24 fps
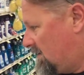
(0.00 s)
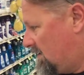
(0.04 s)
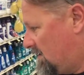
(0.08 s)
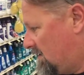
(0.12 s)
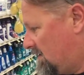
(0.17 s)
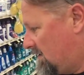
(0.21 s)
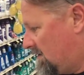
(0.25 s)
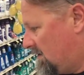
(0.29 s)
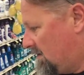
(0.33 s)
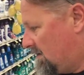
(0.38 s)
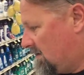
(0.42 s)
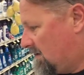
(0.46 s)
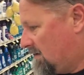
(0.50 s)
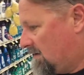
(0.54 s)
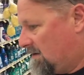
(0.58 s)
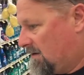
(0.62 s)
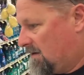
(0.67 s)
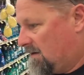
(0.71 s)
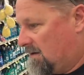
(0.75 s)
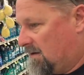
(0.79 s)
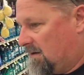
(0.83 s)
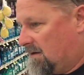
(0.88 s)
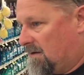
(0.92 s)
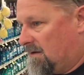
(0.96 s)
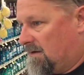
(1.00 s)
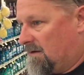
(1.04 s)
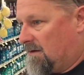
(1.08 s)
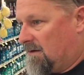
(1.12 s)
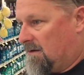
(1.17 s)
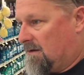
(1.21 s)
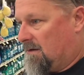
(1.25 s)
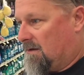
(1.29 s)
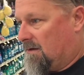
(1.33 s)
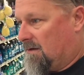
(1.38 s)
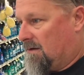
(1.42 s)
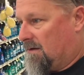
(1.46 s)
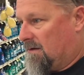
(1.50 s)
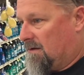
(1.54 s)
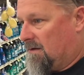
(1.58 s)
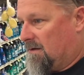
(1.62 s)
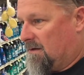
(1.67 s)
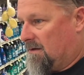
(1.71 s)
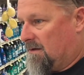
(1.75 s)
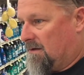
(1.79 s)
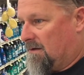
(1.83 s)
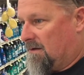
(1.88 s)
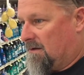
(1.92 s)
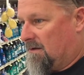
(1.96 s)

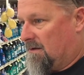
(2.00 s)
Nothing is said.